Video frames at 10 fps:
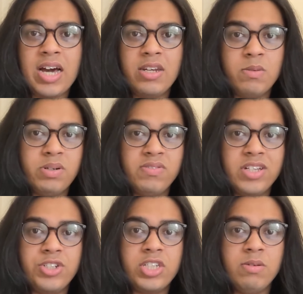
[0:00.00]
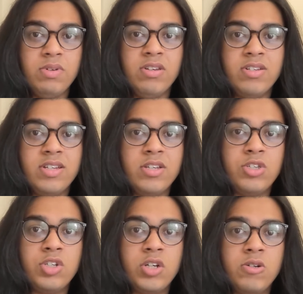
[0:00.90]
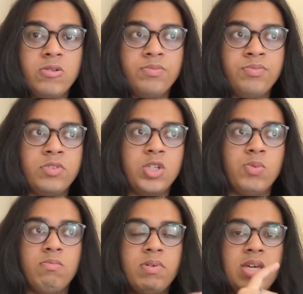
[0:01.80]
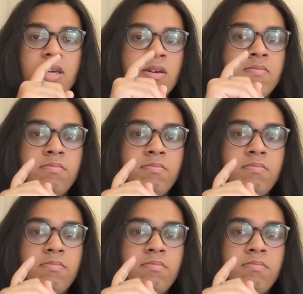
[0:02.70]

underprivileged communities, so this would be